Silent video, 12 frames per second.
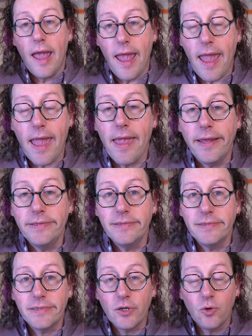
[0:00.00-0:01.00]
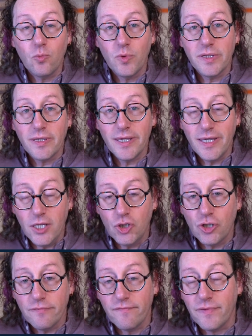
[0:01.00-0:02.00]
And with
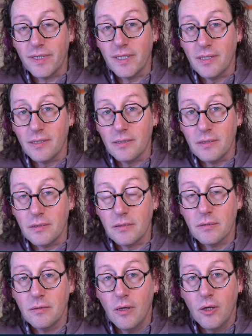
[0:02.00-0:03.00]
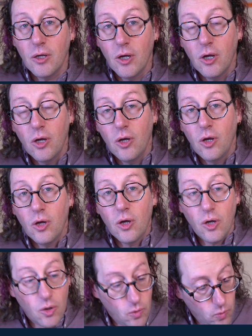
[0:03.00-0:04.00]
each of these,
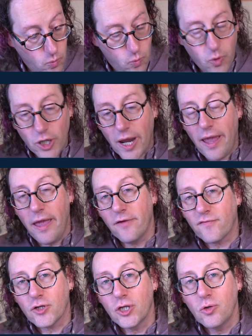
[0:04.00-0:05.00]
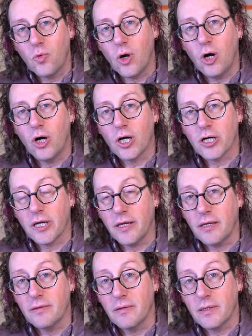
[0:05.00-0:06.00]
wherever you are in the